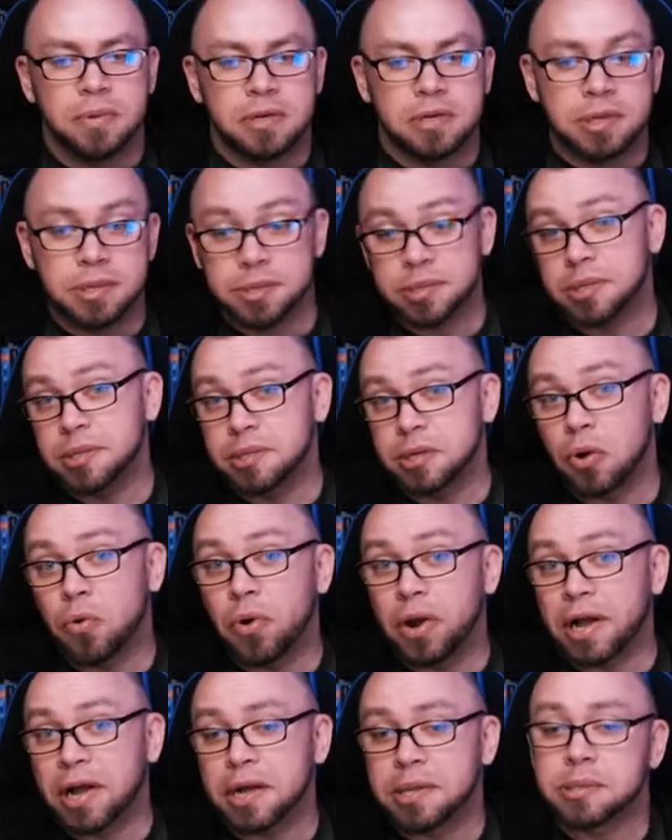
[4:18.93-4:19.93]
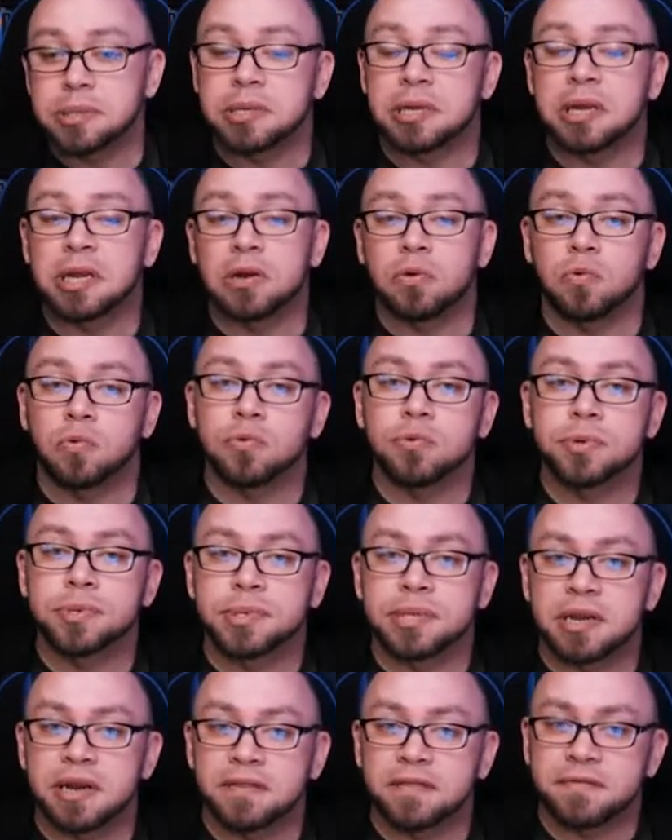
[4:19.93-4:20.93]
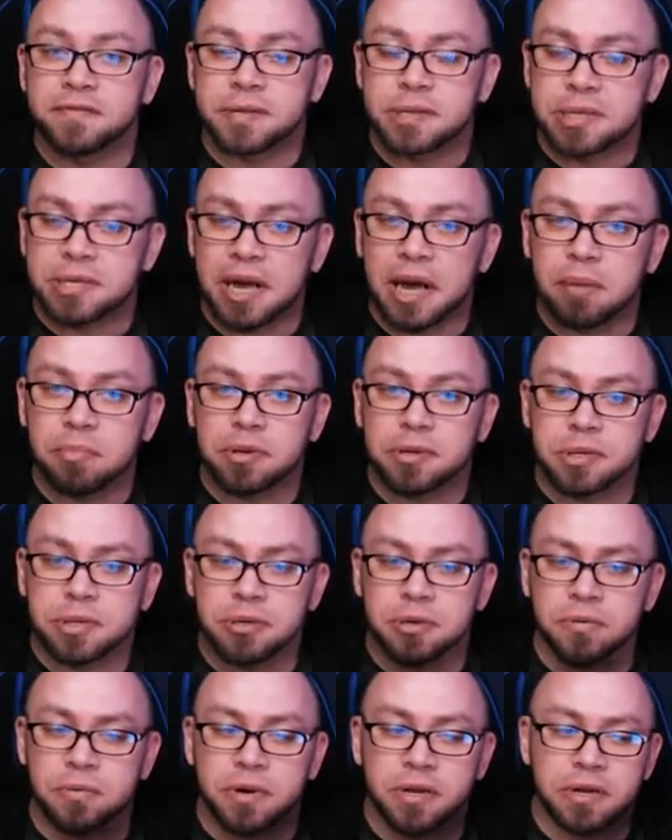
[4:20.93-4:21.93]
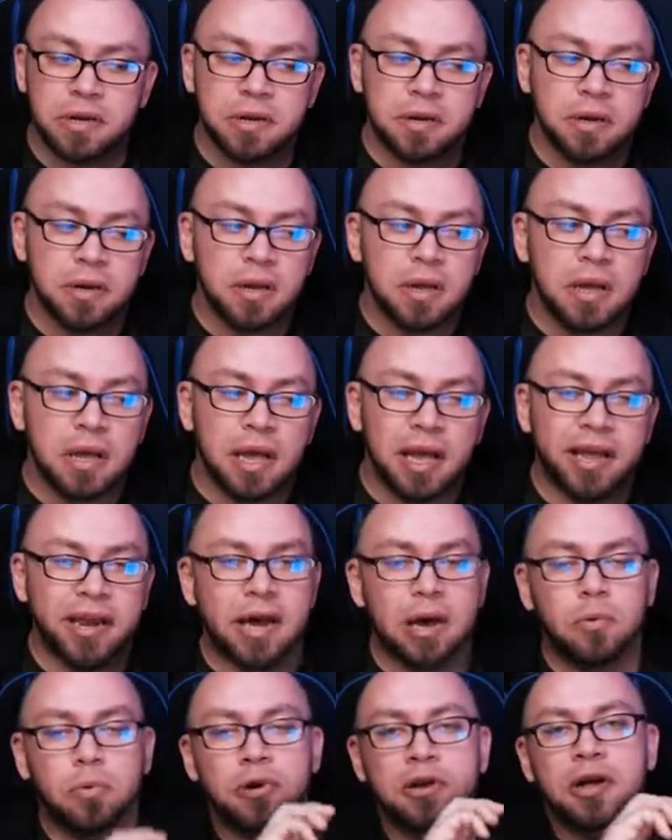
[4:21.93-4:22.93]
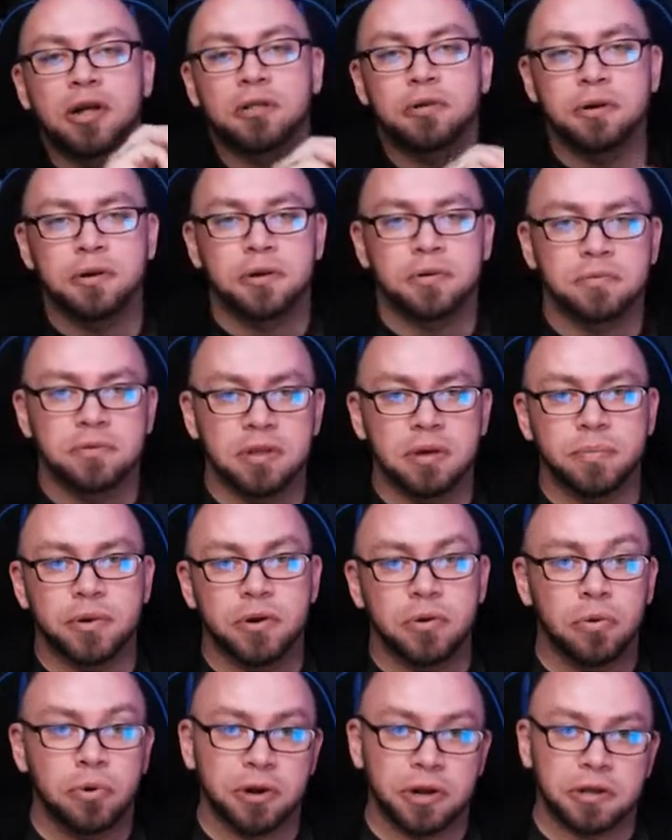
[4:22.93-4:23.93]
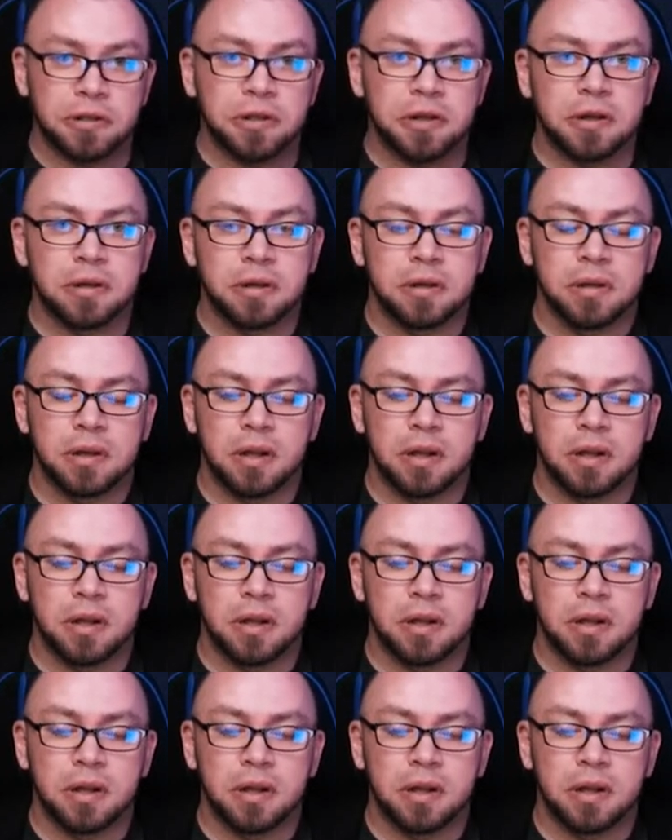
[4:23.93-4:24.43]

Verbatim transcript: Does this go against any rules that I've established already? And I will color code them accordingly.